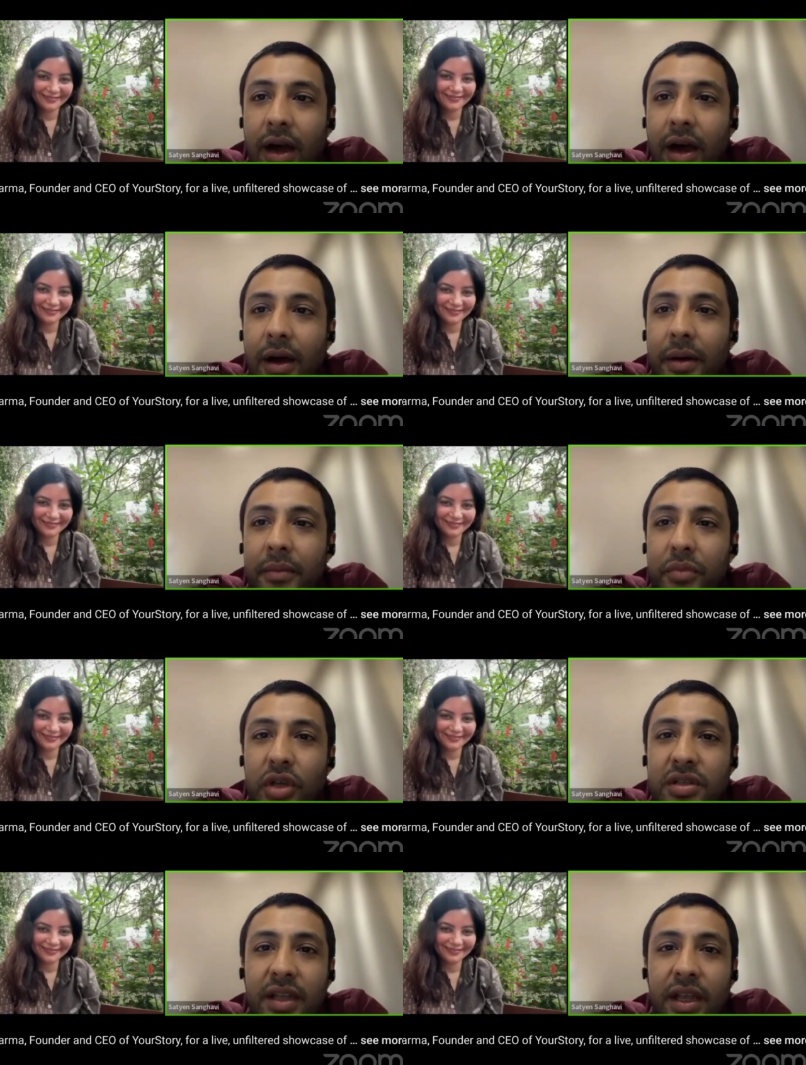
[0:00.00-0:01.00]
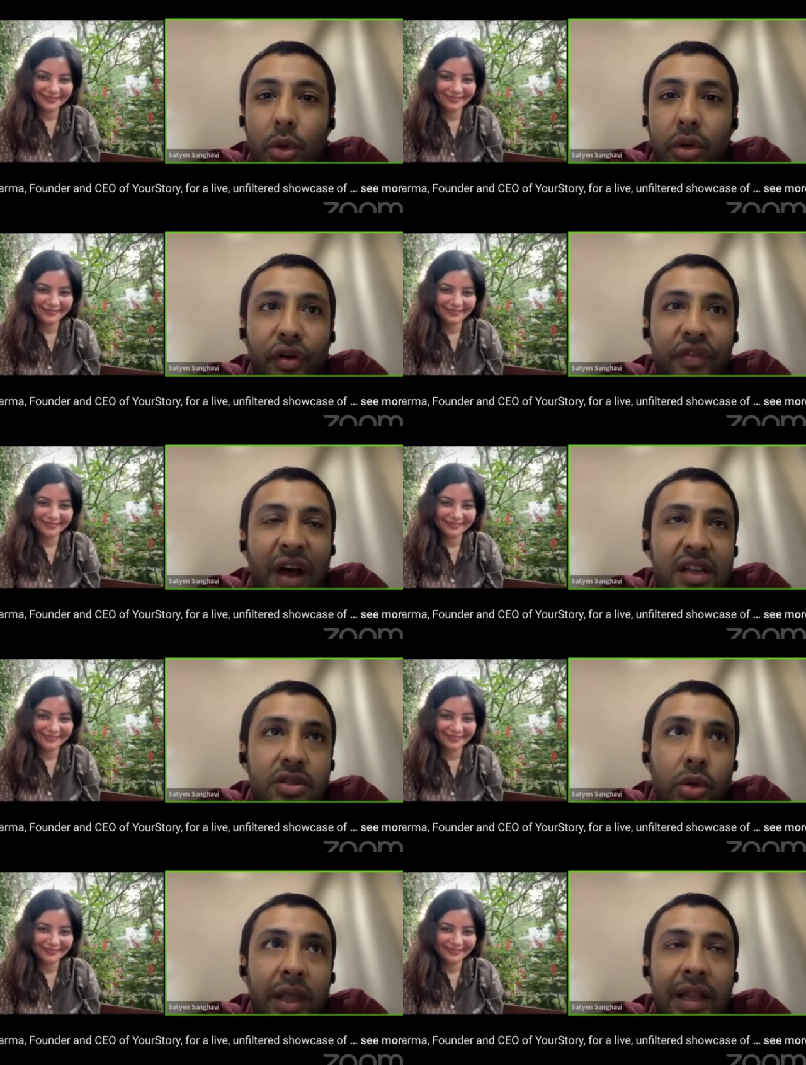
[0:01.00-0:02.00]
Speaker 1: um, because they look for
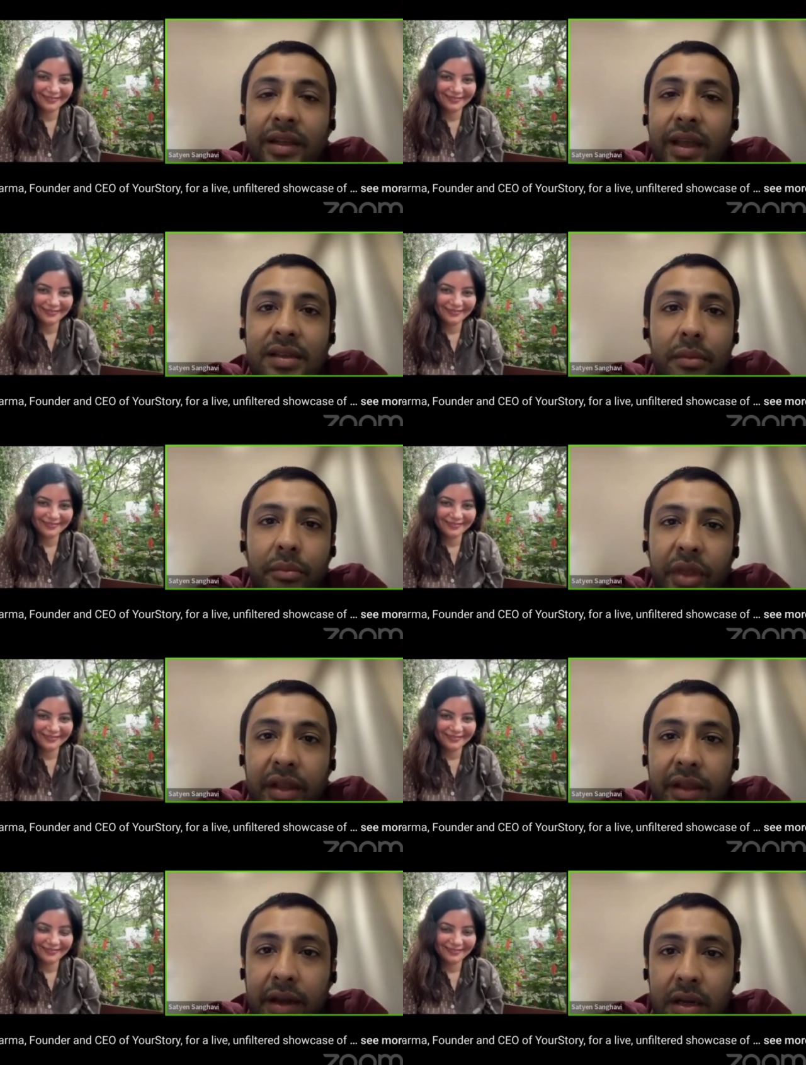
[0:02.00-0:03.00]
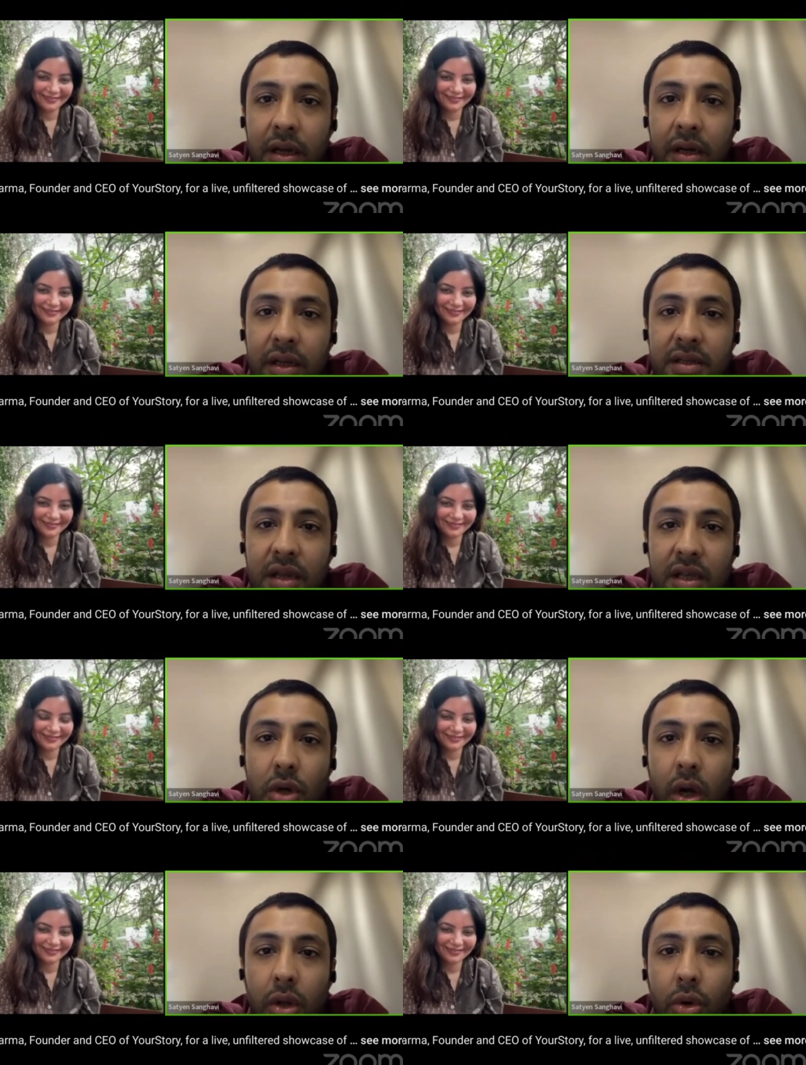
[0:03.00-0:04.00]
fast growth healthcare something that uh, it
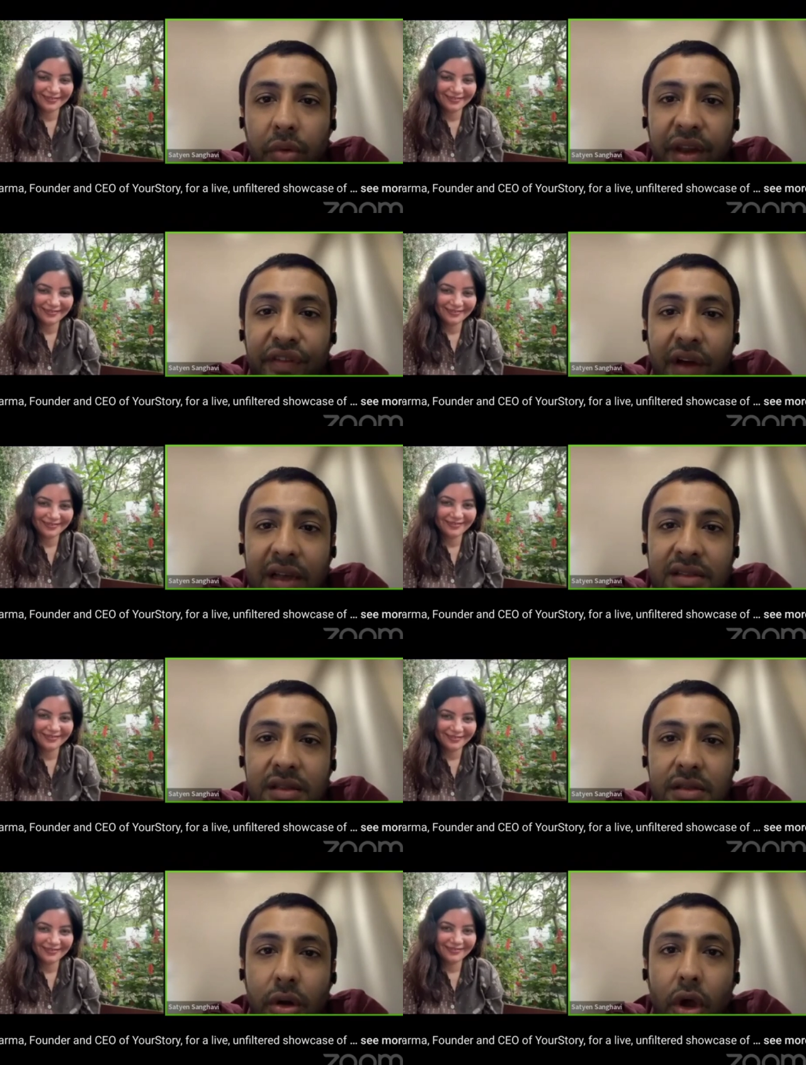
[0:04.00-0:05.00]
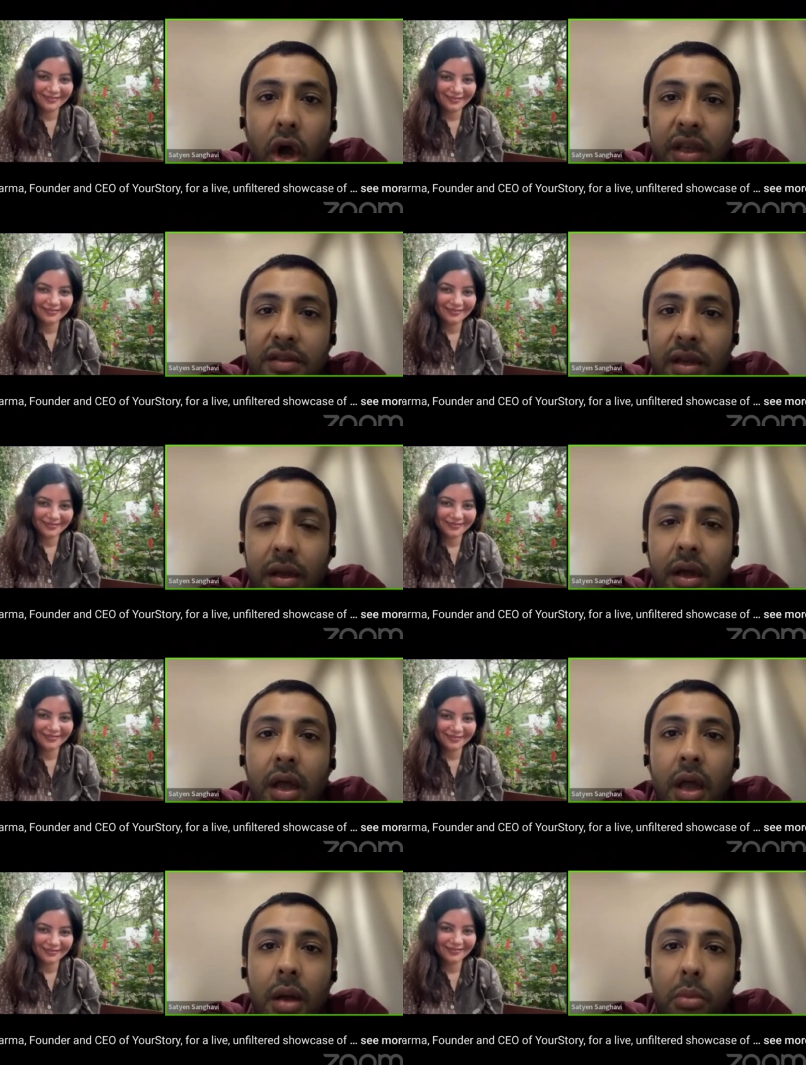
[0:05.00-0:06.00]
does not grow very fast it's not a hockey stick
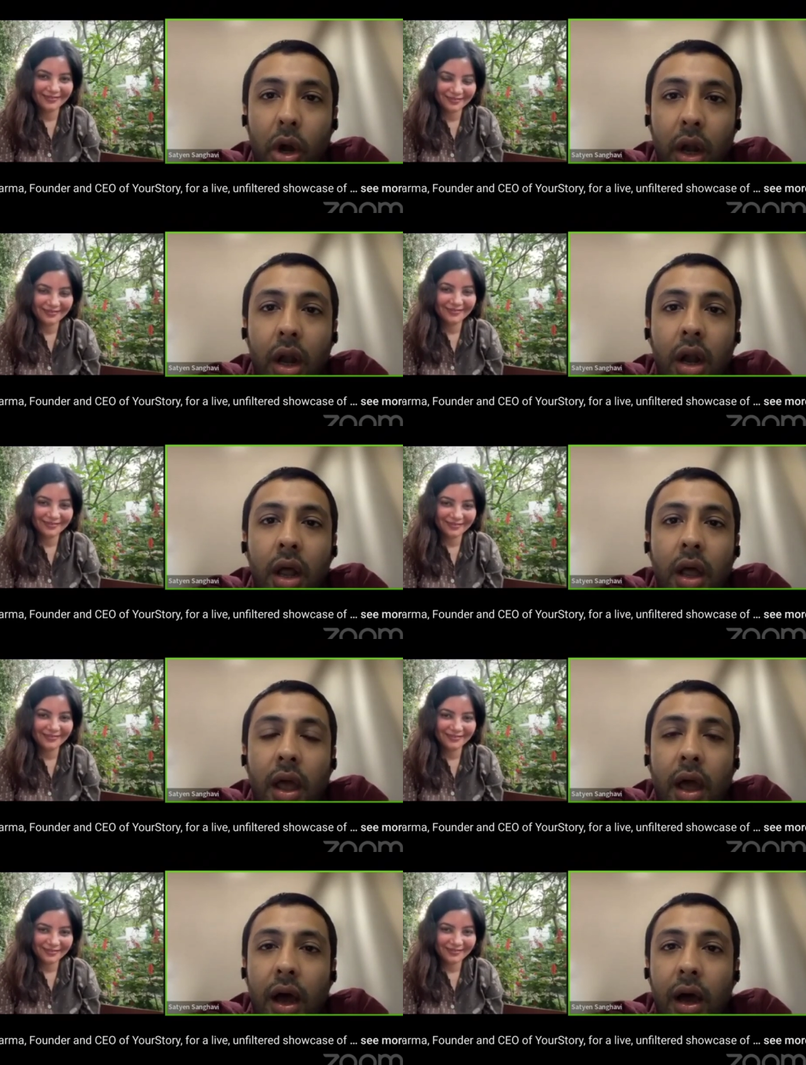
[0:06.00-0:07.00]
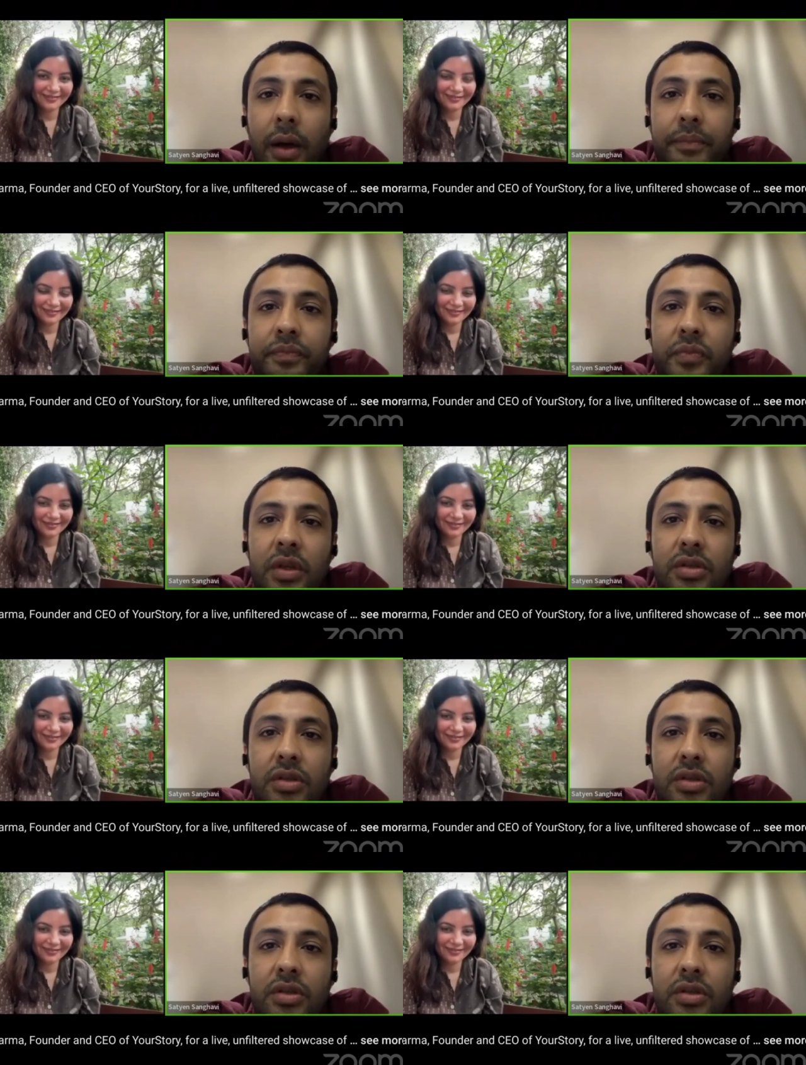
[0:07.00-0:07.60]
model um,